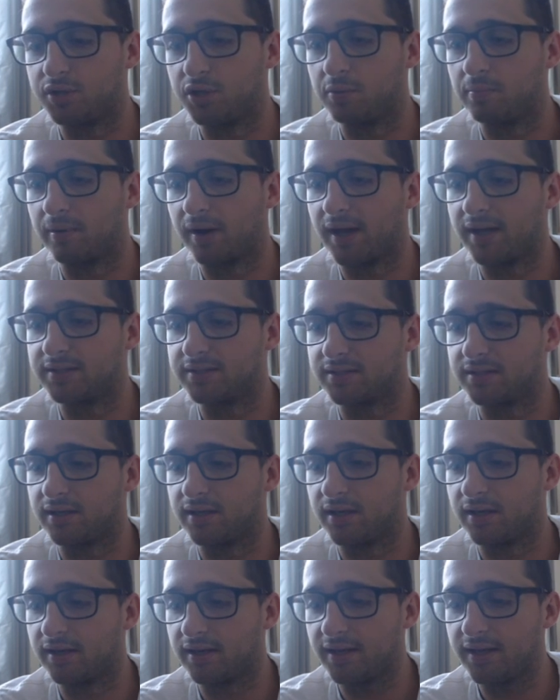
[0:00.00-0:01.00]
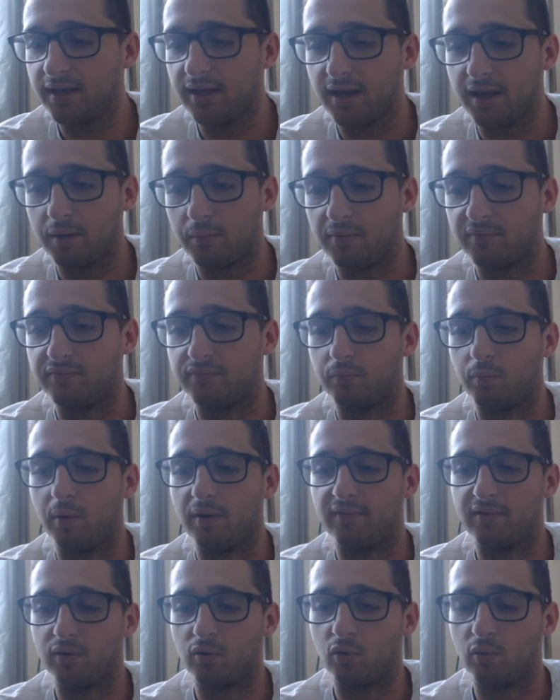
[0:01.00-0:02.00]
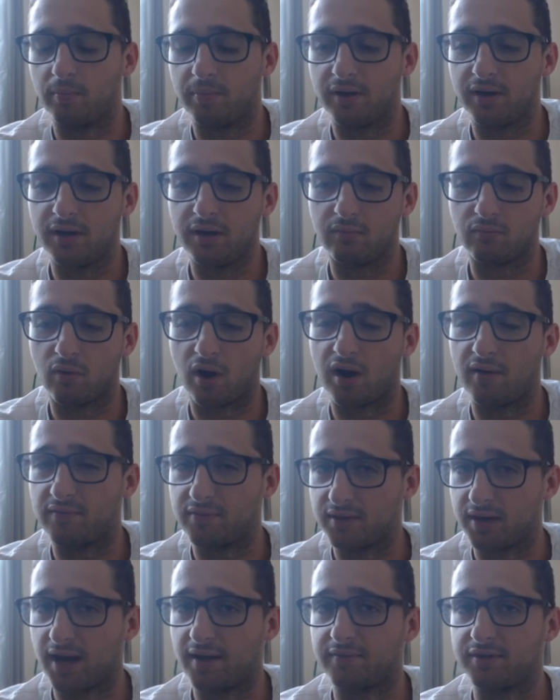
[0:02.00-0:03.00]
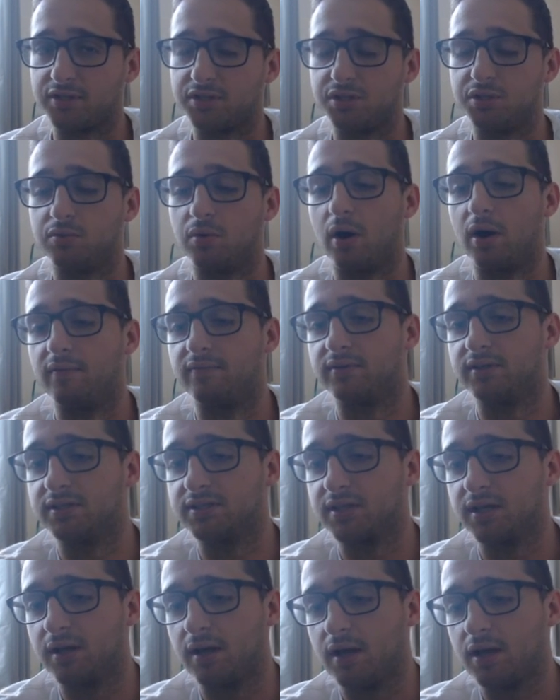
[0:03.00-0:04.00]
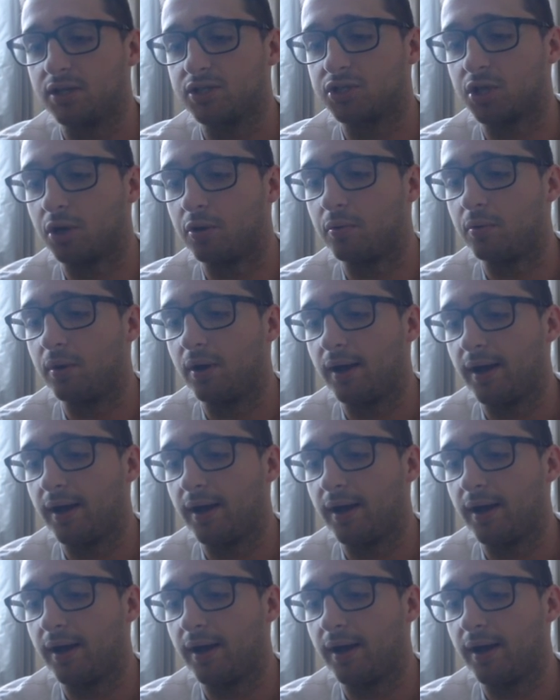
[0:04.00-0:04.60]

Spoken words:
players early with an AWPer rather than having two riflers. So